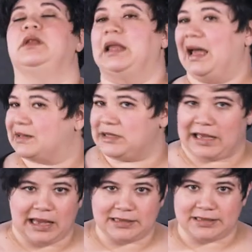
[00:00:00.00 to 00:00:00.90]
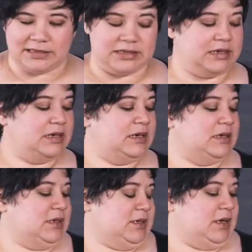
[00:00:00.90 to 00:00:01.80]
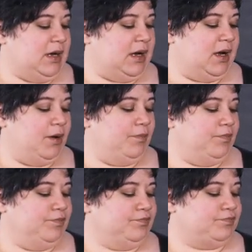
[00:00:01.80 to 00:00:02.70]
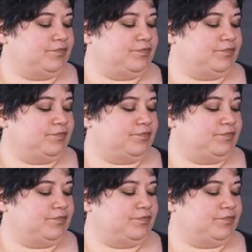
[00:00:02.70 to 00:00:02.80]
lactic acid. Um,